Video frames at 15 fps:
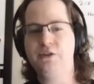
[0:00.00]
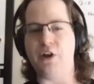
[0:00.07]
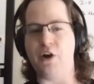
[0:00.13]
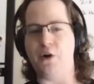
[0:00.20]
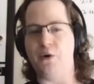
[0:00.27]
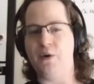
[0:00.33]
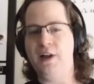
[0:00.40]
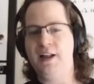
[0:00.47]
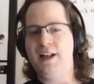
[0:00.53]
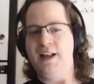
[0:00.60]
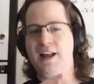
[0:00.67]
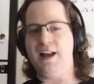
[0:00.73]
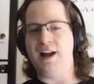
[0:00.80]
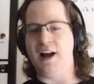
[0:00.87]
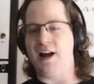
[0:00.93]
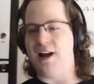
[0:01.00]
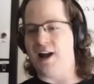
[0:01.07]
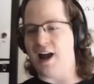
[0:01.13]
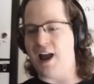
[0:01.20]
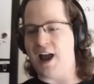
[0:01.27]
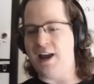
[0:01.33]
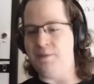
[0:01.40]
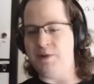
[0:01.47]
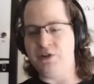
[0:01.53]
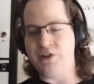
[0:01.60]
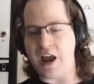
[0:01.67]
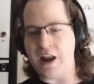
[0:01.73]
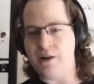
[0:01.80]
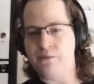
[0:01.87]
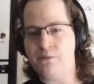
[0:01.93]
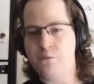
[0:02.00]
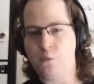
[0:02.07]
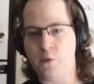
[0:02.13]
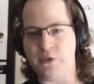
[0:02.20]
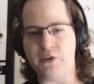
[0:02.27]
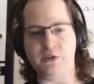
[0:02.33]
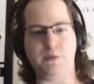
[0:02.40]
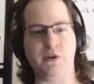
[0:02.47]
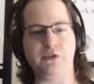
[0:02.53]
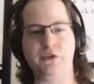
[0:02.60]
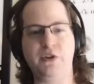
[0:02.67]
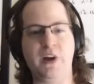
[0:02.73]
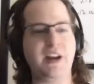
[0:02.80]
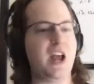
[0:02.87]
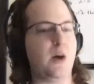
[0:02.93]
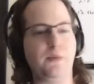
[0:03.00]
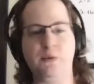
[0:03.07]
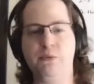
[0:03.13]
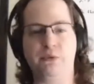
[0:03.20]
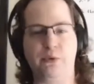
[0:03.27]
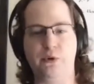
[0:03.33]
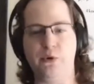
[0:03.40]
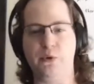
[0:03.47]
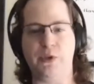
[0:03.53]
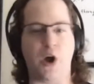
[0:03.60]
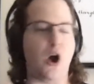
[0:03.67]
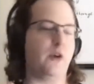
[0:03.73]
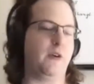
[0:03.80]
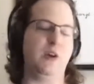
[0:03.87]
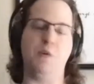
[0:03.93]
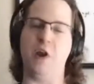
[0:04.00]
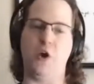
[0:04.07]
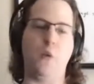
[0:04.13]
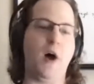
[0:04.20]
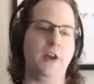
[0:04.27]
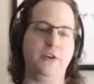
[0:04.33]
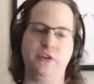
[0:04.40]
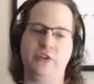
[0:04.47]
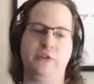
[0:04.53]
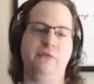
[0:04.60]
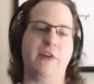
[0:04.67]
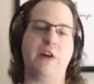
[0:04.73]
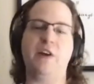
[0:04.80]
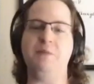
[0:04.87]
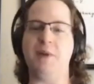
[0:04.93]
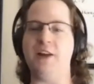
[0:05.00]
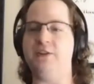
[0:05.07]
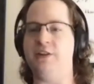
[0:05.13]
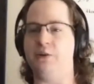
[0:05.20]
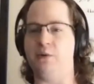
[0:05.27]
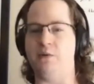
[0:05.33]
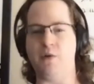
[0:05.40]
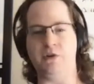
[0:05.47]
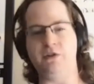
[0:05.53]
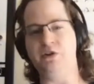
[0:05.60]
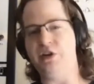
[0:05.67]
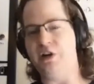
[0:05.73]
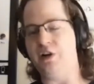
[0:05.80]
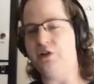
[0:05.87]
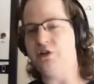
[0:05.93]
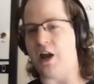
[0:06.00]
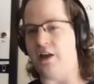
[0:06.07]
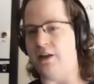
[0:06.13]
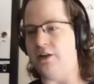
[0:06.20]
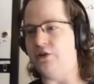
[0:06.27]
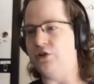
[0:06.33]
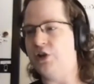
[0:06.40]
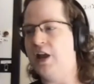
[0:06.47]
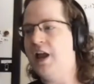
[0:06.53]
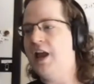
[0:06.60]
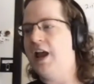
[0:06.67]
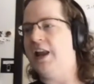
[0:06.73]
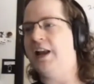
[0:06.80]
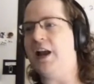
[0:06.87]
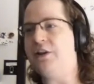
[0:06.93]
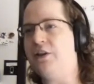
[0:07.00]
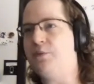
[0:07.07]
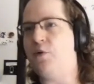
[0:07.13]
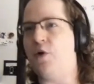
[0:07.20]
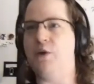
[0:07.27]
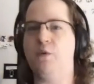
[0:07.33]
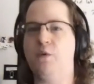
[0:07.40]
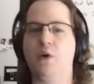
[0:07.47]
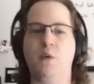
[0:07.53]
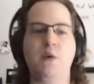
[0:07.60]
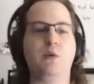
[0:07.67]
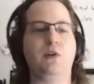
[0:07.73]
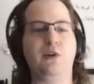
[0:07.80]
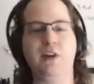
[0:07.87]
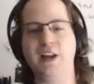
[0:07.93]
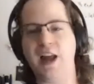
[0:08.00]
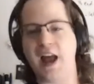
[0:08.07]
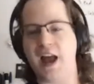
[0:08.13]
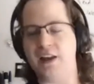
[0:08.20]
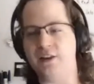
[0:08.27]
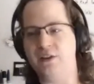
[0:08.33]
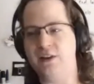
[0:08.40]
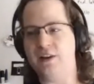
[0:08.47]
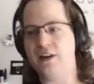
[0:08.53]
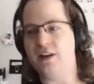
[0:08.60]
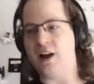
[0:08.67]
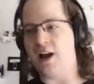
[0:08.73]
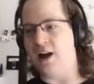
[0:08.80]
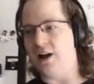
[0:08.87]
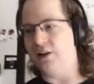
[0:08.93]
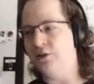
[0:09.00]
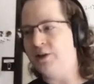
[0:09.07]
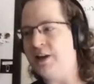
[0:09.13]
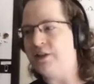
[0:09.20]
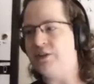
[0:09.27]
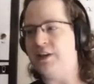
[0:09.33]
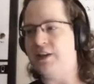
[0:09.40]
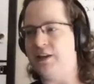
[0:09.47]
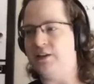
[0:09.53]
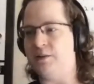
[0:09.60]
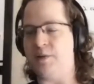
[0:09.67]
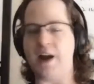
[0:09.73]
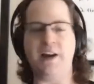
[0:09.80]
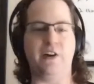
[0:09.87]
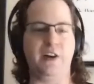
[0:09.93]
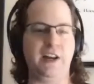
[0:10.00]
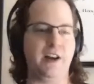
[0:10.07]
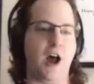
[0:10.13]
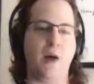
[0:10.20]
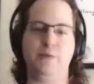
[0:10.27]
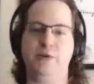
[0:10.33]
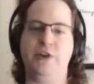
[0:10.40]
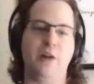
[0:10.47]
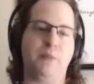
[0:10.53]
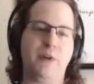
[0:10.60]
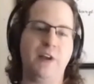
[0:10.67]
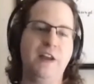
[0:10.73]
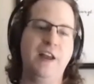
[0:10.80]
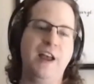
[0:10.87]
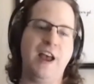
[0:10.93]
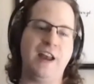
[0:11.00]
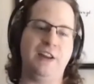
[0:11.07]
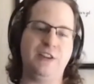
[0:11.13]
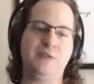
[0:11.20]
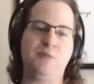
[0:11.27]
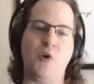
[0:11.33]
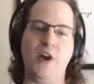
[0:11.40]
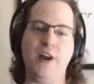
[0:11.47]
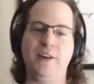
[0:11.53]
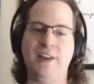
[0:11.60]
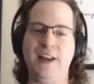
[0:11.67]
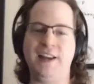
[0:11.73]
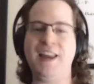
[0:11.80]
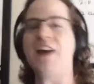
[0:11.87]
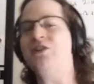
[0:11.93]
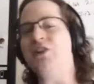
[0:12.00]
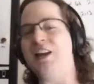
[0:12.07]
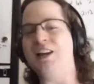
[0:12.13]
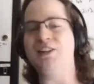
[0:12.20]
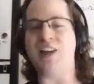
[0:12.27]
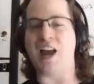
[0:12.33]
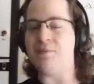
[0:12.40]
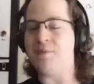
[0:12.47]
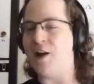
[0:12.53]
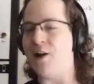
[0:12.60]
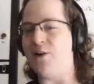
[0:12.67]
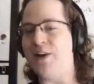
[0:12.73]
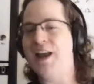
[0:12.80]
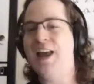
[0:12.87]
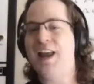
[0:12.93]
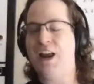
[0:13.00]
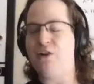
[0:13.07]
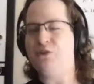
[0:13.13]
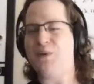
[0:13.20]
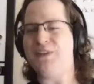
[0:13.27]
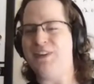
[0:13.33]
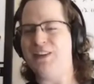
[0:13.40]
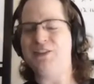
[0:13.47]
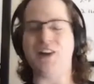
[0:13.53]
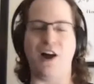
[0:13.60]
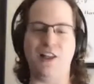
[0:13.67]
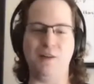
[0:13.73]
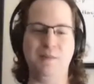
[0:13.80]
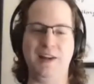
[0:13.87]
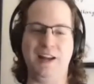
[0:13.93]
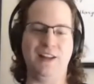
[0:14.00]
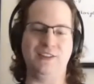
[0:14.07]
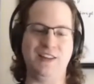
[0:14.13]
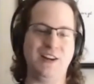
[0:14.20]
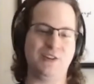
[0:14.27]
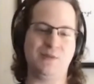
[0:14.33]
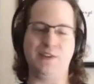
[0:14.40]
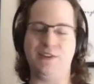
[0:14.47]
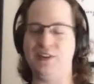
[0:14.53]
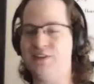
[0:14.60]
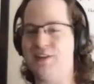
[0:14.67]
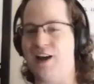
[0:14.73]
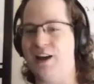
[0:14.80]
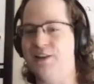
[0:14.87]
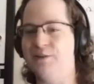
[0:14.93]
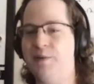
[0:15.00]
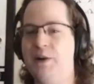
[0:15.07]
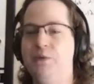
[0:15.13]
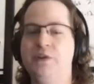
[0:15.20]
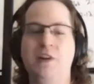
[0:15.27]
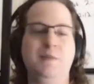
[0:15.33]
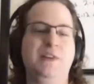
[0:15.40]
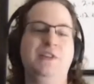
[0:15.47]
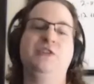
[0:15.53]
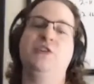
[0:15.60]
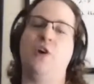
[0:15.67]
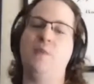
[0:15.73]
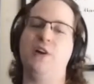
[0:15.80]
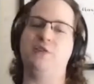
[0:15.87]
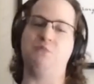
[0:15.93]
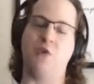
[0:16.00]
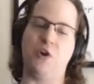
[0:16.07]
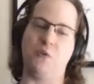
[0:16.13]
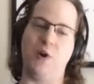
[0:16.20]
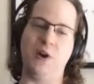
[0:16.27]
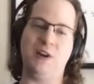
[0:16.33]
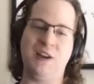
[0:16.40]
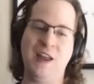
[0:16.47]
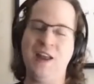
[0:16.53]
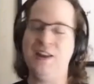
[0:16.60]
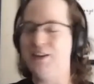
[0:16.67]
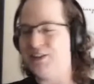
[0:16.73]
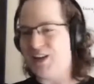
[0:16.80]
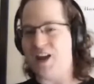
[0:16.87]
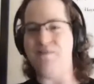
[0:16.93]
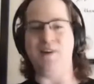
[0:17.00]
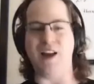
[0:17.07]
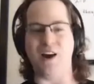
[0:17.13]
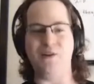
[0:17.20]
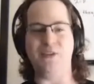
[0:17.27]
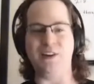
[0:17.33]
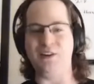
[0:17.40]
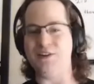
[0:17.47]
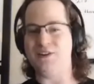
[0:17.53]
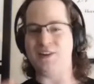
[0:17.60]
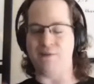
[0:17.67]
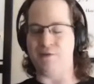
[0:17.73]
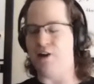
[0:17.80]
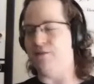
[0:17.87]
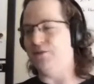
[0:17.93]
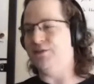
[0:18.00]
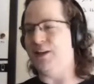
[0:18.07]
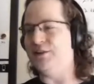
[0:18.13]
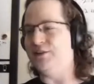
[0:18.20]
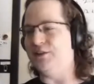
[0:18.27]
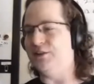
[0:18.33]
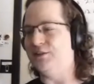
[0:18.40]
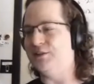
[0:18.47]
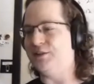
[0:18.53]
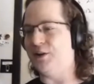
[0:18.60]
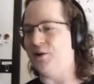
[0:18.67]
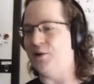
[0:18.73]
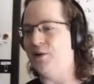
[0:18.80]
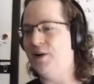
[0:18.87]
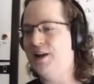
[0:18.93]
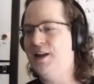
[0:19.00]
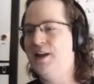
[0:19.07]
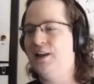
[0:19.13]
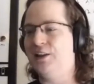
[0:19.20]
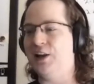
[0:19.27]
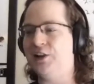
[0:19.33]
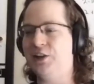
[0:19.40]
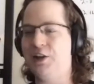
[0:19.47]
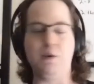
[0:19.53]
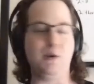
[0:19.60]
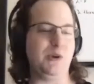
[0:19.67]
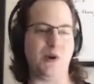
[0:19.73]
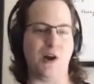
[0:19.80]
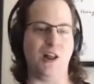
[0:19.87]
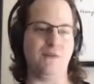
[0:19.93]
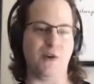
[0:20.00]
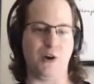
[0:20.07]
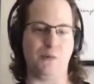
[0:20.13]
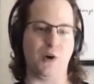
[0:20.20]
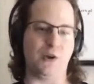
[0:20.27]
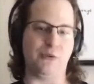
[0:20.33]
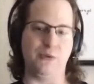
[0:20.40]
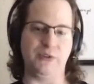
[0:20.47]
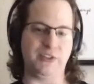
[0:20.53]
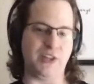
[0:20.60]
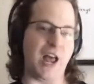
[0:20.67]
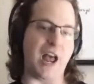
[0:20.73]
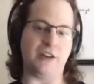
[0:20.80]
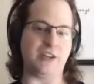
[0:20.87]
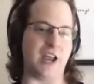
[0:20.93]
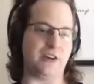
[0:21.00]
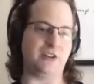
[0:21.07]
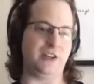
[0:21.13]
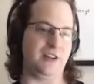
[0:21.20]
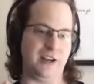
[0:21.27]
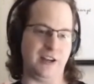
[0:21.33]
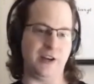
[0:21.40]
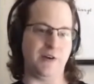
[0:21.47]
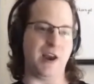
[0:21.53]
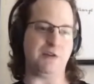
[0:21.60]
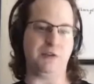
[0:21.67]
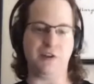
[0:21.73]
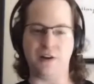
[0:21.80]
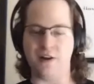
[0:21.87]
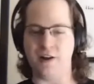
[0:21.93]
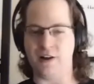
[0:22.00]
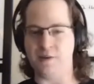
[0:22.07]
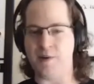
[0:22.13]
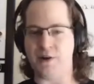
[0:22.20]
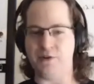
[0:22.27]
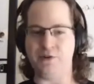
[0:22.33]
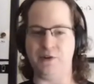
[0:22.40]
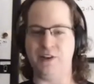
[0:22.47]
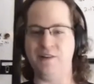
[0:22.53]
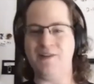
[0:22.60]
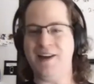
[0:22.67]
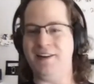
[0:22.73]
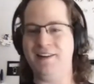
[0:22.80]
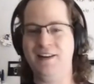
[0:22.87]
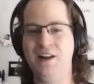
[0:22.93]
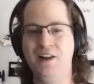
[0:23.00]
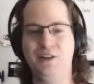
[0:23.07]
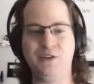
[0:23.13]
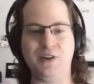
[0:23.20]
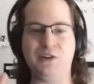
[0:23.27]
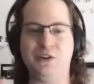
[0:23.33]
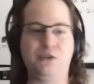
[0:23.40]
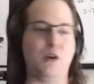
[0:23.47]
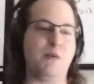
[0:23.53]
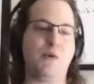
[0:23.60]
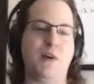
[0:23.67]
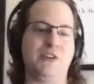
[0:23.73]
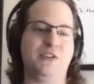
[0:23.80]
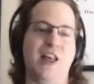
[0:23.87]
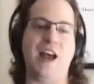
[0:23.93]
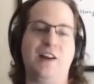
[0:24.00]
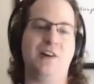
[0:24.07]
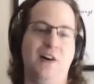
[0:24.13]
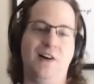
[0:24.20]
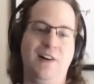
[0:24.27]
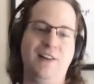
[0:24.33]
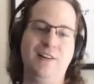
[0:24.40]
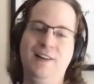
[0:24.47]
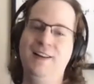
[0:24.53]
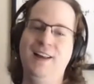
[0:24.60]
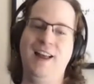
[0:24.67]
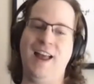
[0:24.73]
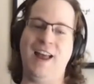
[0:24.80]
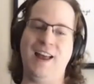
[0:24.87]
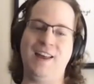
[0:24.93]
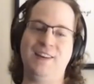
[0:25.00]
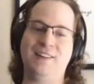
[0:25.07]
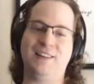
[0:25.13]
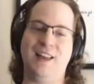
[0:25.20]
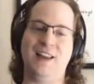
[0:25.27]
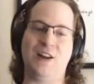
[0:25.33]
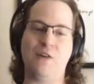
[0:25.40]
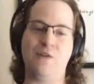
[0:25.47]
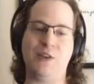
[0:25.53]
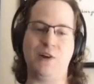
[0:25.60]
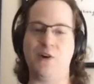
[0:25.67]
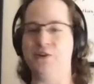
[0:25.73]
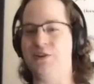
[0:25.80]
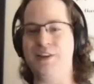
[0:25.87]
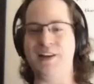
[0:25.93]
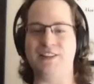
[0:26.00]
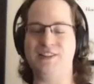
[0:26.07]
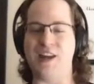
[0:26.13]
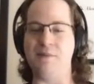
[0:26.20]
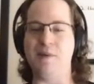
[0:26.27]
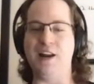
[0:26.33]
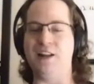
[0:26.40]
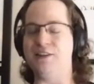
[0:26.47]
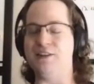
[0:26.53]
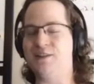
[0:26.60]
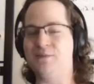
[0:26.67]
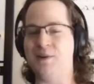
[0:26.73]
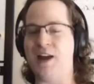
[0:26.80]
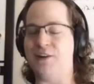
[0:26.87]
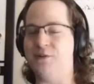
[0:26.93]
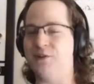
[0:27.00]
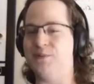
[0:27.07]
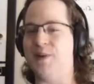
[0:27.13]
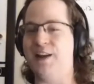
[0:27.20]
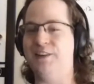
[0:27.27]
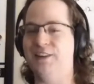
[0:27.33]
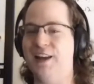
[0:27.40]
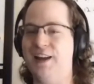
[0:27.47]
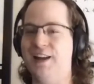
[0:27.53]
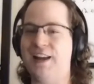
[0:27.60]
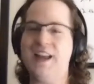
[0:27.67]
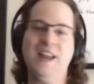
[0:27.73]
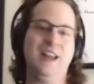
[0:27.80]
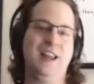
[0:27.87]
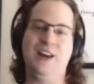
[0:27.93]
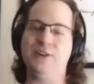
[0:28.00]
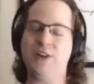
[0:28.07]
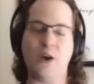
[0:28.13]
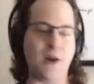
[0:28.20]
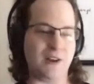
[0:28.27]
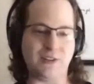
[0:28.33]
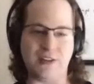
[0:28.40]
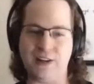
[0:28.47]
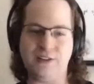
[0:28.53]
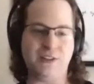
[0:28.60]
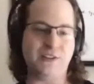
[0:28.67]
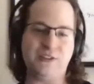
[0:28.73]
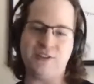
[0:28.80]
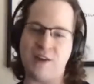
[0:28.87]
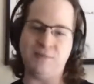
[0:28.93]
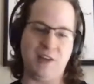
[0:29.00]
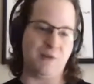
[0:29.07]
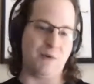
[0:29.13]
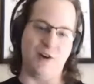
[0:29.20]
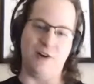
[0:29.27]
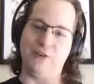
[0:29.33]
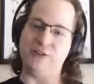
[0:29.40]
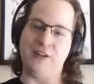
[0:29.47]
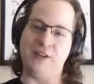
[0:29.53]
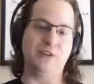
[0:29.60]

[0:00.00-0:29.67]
So uh, I, I, had been chatting with this person trying to help them through the RE101, just the very basic reverse engineering challenge. And I got to the point where we were looking at uh, looking at the, the binary in objdump. And at this point, like, yes, I can type out, here's what this column means and here's what this does, but it was going to be so much more work to type it out than to just have a conversation. So luckily, we were doing all of our work through Slack to actually like interact with uh, competitors during the event. So I just threw up a quick Slack call and like over the course of the next 10 minutes, we got to explain like, here's how x86 assembly works.